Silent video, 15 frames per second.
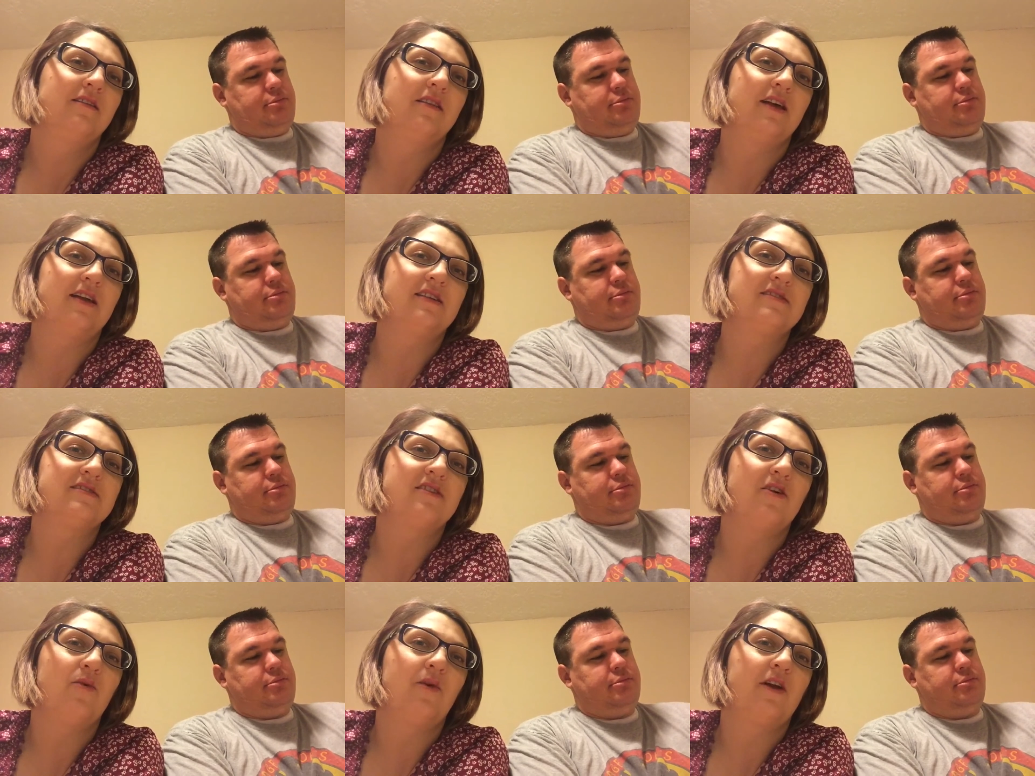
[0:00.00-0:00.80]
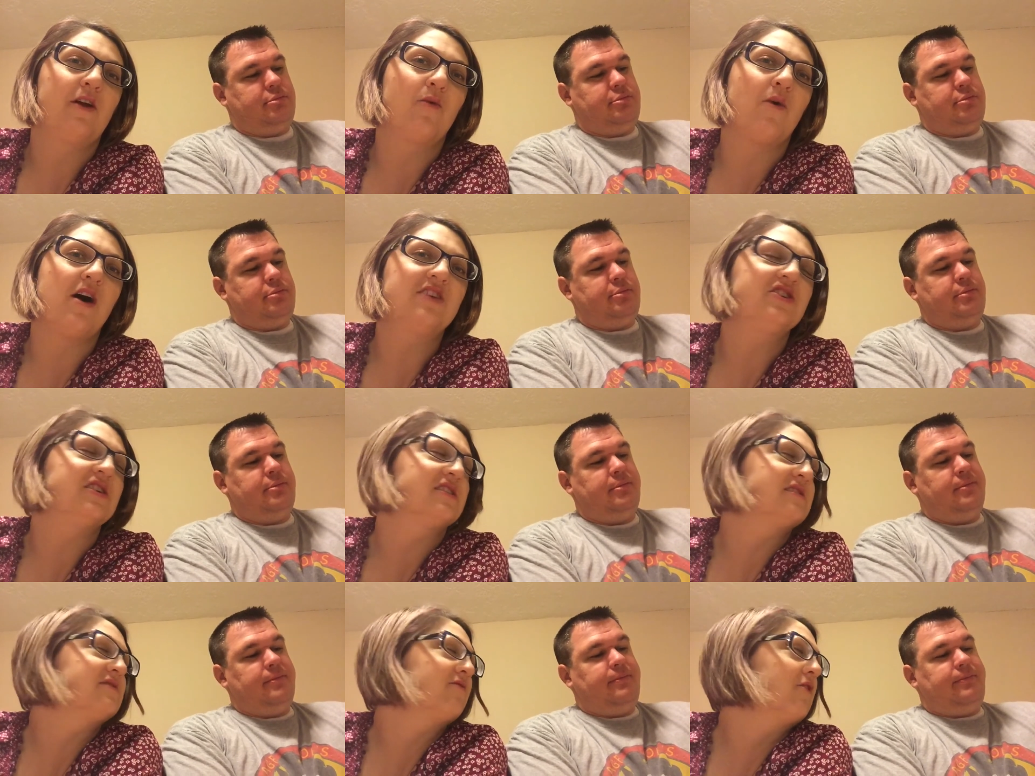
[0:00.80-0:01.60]
Speaker 1: Let us know where you're watching
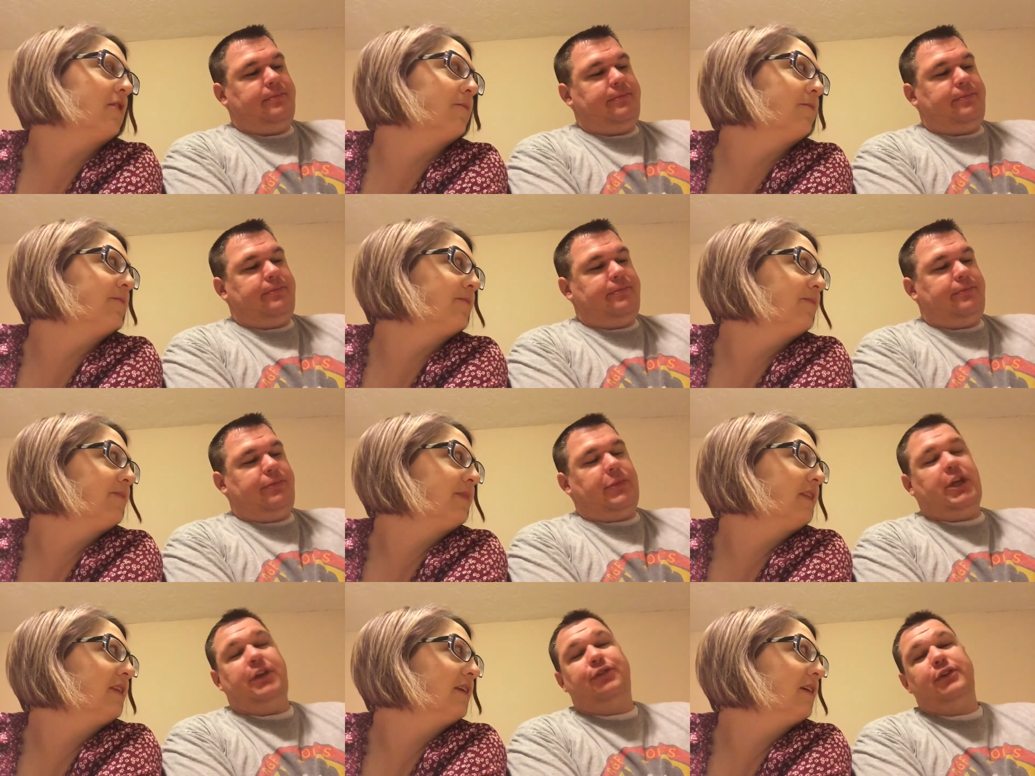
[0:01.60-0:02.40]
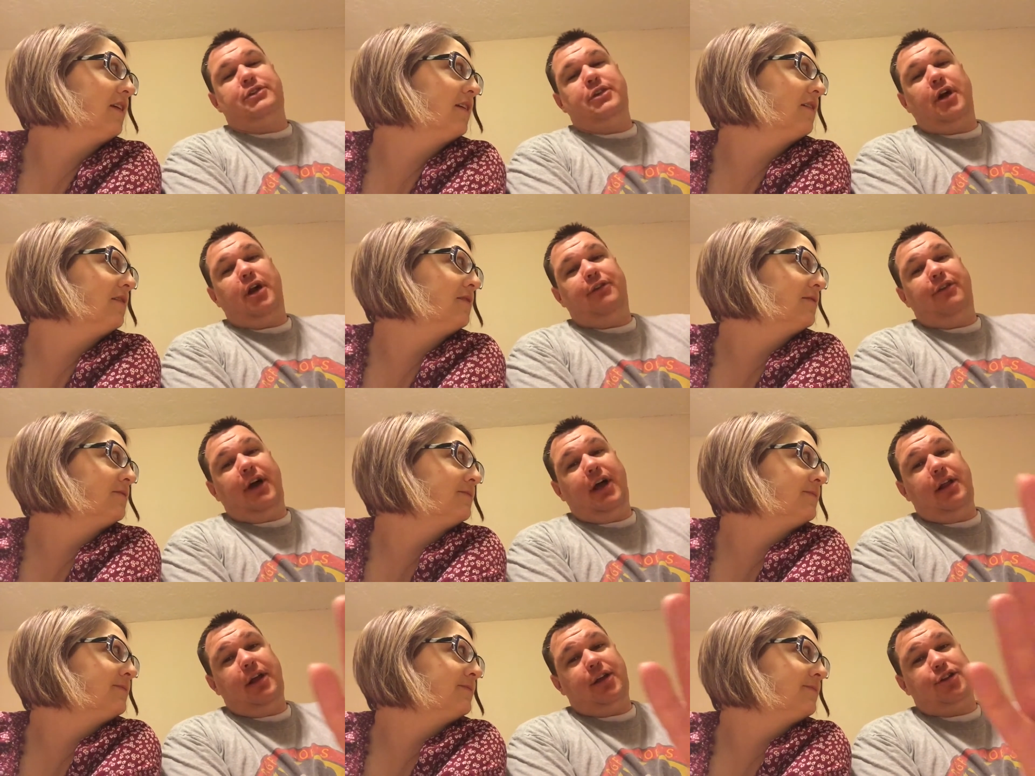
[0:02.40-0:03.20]
us from.
Speaker 2: If it's not a
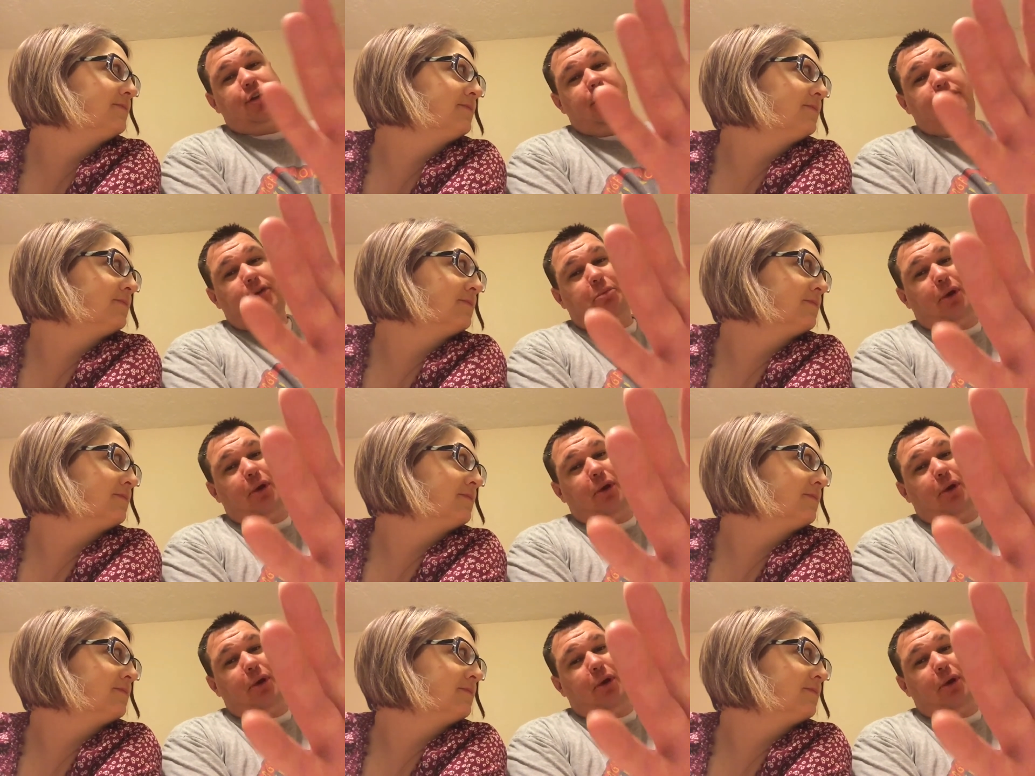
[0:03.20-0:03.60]
violation of your